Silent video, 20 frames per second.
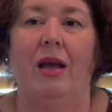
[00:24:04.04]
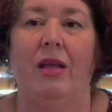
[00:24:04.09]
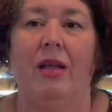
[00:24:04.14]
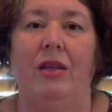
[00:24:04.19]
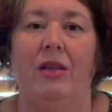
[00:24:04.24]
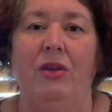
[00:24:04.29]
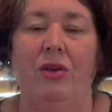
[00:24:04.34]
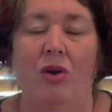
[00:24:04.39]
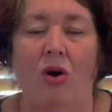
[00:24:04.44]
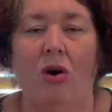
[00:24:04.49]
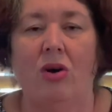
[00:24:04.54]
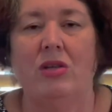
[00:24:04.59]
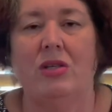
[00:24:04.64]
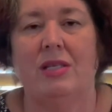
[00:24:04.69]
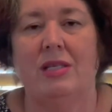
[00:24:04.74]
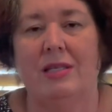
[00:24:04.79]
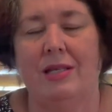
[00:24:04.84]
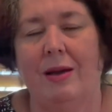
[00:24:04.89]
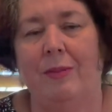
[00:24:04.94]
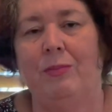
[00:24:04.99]
Not
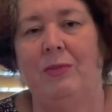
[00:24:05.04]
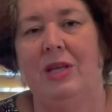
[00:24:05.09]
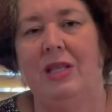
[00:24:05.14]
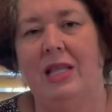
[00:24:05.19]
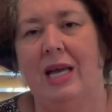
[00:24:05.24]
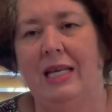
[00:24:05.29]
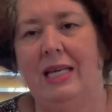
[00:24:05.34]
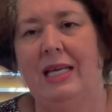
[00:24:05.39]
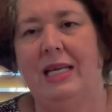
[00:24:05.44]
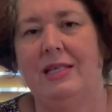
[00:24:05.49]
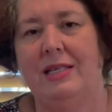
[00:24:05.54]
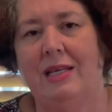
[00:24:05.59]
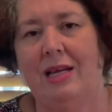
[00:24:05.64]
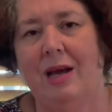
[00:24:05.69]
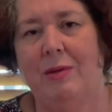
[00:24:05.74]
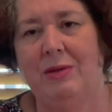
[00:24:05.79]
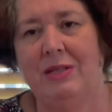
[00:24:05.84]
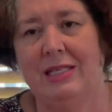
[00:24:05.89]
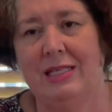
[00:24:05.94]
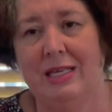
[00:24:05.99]
something they need to come
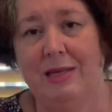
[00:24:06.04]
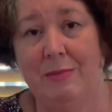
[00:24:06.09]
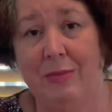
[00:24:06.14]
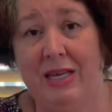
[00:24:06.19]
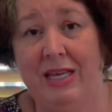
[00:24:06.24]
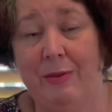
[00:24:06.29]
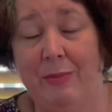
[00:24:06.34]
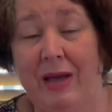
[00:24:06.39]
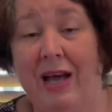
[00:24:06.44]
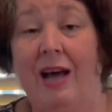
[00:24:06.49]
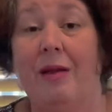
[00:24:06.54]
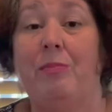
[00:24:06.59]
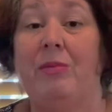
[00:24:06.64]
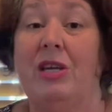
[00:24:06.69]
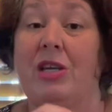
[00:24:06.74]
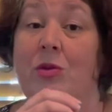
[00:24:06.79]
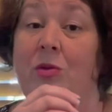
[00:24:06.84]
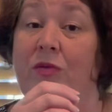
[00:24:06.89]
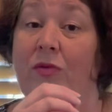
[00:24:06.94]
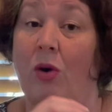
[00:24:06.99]
and see me about,
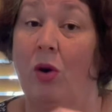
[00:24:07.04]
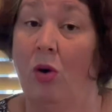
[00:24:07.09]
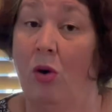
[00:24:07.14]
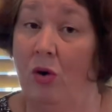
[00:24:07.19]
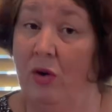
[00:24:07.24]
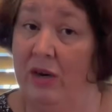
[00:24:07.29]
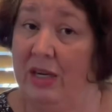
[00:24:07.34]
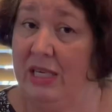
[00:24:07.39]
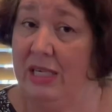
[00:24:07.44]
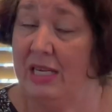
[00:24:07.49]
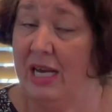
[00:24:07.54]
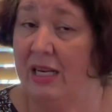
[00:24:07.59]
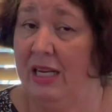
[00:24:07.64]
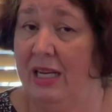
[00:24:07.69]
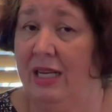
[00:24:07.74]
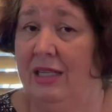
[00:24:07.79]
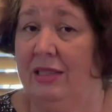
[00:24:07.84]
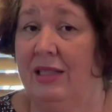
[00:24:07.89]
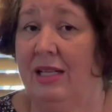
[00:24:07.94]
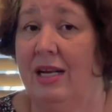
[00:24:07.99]
because we've already done it
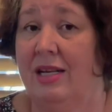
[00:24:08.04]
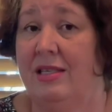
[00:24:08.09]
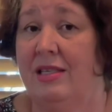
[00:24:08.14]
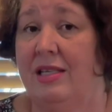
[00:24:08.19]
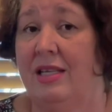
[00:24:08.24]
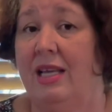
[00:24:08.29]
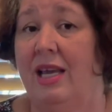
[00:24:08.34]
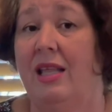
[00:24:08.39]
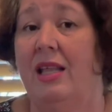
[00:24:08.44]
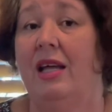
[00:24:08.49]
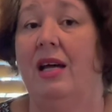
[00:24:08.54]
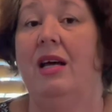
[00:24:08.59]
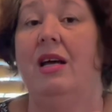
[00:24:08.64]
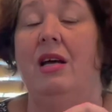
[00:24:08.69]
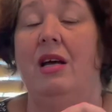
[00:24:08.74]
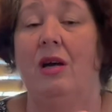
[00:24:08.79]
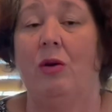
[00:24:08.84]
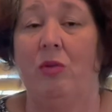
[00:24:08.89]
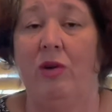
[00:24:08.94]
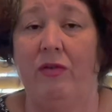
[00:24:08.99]
in class together,
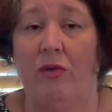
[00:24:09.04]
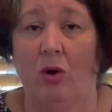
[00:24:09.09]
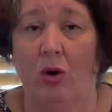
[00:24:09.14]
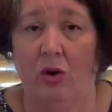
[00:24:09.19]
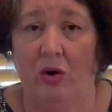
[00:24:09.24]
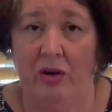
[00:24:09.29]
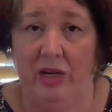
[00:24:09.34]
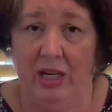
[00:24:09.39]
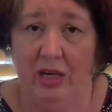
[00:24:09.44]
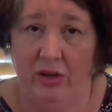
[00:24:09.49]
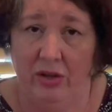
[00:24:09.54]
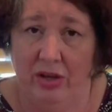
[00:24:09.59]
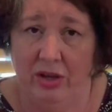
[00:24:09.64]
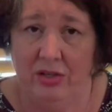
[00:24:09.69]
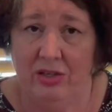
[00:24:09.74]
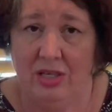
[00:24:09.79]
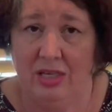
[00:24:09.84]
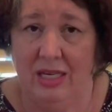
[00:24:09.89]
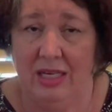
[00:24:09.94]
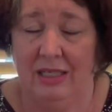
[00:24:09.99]
we've already learnt
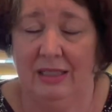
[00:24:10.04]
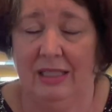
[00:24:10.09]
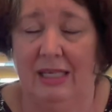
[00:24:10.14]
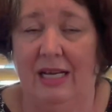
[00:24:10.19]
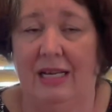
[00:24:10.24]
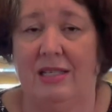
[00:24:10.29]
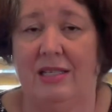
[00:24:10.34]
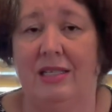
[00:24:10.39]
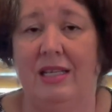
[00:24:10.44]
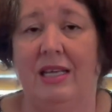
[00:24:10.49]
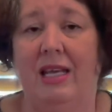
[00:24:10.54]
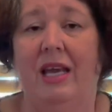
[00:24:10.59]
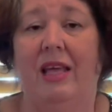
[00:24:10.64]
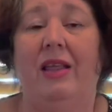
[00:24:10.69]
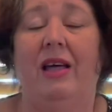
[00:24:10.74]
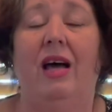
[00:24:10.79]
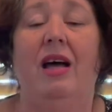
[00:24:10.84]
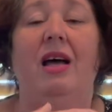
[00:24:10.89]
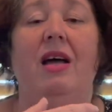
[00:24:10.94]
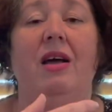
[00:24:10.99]
it in class
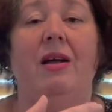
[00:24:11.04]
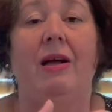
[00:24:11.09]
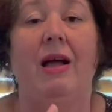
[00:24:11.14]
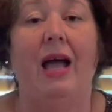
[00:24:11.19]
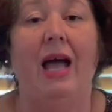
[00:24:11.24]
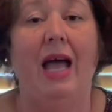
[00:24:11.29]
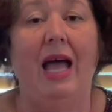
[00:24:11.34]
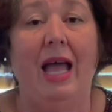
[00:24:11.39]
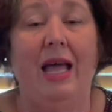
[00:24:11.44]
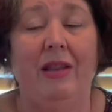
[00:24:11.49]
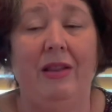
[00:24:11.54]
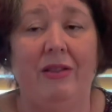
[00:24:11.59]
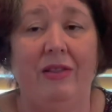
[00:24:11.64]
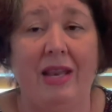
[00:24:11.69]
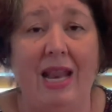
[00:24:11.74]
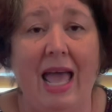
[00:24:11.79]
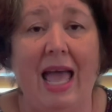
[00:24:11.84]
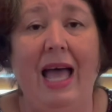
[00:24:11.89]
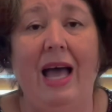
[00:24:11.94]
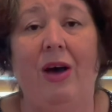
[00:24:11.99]
together, and
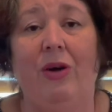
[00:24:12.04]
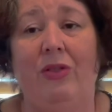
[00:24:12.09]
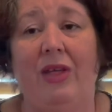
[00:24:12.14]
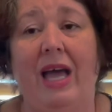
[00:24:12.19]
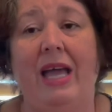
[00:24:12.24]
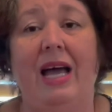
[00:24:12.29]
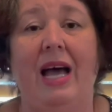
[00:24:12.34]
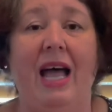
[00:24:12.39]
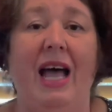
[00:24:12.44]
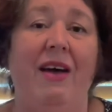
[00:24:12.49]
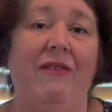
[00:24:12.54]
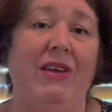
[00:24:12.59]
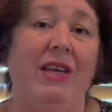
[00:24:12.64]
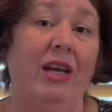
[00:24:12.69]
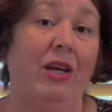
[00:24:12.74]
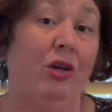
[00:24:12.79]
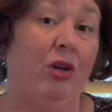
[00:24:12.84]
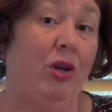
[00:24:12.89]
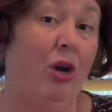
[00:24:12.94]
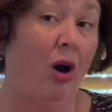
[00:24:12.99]
now they are having a
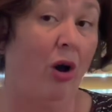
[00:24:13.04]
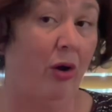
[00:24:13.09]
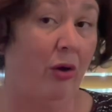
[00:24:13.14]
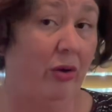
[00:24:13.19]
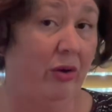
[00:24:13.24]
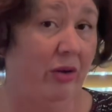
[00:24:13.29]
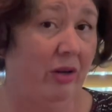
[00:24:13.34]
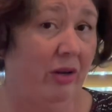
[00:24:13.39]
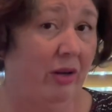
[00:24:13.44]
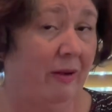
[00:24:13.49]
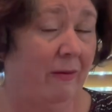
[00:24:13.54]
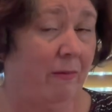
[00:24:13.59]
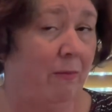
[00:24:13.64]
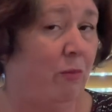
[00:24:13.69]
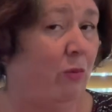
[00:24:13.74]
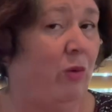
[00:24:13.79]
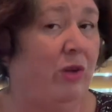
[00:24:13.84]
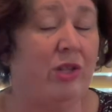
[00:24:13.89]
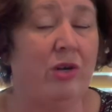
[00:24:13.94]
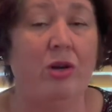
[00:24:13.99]
go
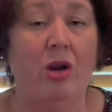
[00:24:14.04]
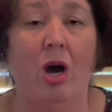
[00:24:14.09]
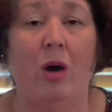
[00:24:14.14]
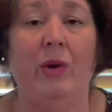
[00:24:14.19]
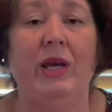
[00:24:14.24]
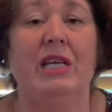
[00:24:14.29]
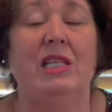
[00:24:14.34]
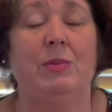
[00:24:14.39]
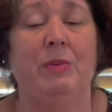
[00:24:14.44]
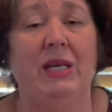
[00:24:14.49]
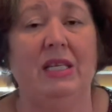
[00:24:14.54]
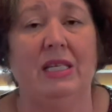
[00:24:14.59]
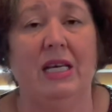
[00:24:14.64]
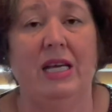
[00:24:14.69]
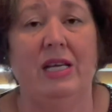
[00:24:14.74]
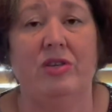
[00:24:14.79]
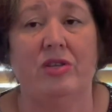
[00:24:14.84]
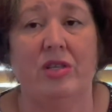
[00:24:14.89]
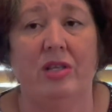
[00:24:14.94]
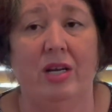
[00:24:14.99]
with no
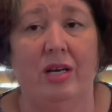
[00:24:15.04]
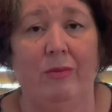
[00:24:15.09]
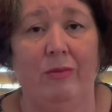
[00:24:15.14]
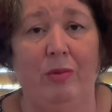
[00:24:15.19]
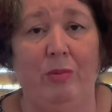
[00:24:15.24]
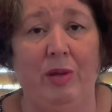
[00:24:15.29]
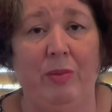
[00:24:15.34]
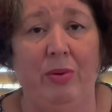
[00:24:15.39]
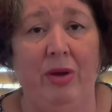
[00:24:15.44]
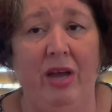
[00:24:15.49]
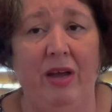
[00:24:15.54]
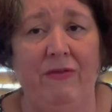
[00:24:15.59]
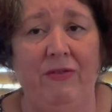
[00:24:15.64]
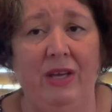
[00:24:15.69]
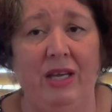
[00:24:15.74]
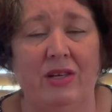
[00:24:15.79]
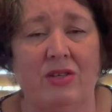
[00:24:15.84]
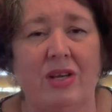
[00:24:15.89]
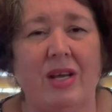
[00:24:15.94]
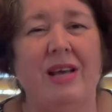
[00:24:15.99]
expectation that it will be
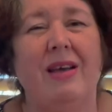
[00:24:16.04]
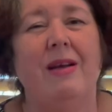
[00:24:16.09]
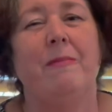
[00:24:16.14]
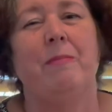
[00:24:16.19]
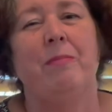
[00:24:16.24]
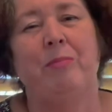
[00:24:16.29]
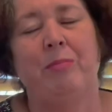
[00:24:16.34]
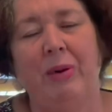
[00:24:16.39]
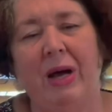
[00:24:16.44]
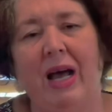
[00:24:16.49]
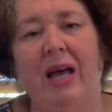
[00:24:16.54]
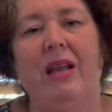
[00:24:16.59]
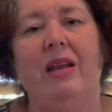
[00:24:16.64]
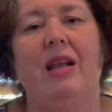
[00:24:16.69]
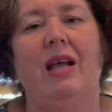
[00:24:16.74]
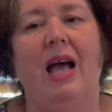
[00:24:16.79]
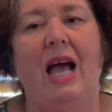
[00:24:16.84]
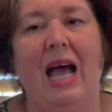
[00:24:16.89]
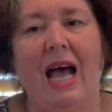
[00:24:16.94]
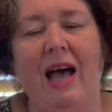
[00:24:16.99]
perfect, but
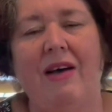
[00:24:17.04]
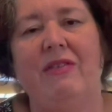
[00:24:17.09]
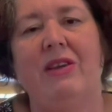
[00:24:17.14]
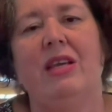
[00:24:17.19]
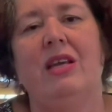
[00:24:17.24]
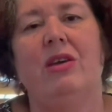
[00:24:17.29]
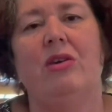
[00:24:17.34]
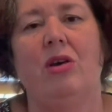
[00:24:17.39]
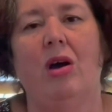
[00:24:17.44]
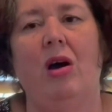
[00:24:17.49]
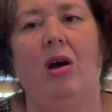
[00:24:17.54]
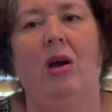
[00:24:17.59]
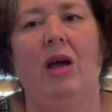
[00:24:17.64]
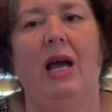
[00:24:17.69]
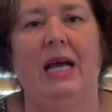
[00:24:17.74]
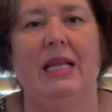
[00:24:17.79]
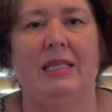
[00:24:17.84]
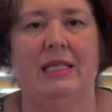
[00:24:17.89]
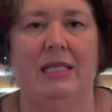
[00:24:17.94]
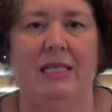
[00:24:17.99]
having a go
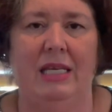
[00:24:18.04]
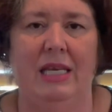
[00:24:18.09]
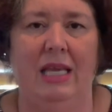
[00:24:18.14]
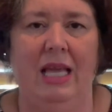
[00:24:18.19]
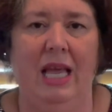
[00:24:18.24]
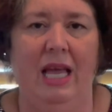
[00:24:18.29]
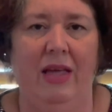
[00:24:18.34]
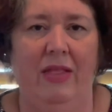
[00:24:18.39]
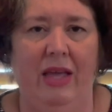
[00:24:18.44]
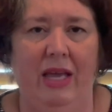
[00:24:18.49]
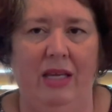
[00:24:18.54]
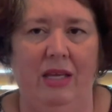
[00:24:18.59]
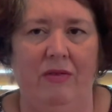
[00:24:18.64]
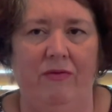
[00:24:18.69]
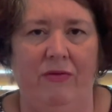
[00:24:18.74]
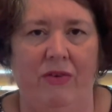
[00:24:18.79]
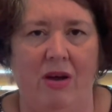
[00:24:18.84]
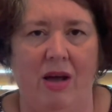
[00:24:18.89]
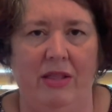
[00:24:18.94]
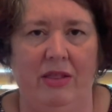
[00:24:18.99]
at seeing how they can
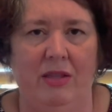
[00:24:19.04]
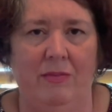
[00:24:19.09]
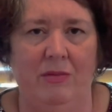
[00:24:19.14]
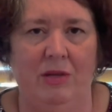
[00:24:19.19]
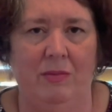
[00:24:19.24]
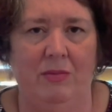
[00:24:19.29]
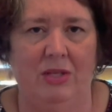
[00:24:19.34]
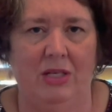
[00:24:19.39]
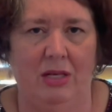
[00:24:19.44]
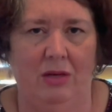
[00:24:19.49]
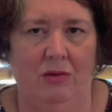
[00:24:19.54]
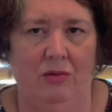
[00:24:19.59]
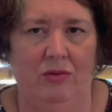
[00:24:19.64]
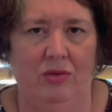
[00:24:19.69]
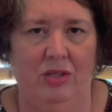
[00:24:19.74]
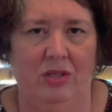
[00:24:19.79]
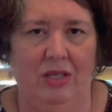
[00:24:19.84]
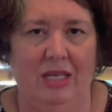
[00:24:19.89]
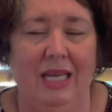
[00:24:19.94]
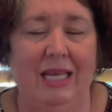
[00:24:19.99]
find them
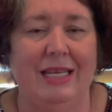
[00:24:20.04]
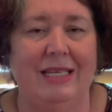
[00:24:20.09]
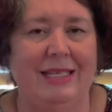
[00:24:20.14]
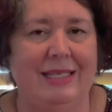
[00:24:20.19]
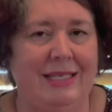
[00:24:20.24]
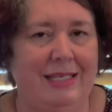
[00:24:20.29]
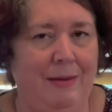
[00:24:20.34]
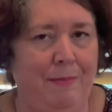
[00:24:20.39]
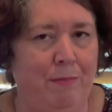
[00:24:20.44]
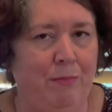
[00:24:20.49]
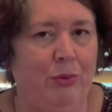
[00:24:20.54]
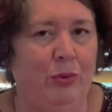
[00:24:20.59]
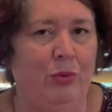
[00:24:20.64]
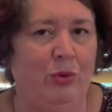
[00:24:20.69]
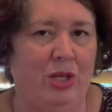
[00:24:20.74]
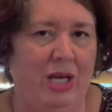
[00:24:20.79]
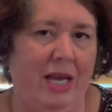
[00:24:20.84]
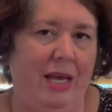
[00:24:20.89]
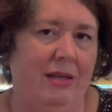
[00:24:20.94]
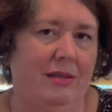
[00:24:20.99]
themselves in a simple
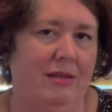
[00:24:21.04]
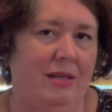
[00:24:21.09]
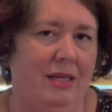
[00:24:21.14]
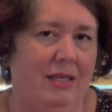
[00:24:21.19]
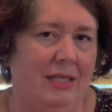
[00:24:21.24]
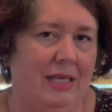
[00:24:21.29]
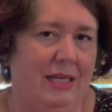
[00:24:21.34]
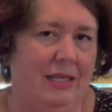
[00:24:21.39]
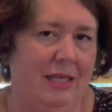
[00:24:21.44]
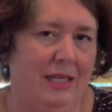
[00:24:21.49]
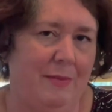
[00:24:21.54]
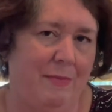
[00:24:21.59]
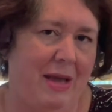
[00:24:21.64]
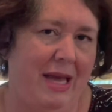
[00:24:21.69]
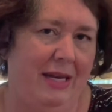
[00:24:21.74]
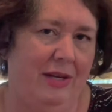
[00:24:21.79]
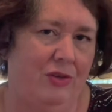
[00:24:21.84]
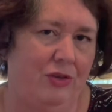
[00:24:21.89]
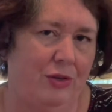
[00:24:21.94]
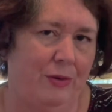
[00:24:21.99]
text that is easy to
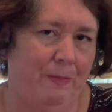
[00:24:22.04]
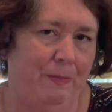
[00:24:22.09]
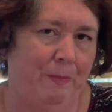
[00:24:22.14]
manage.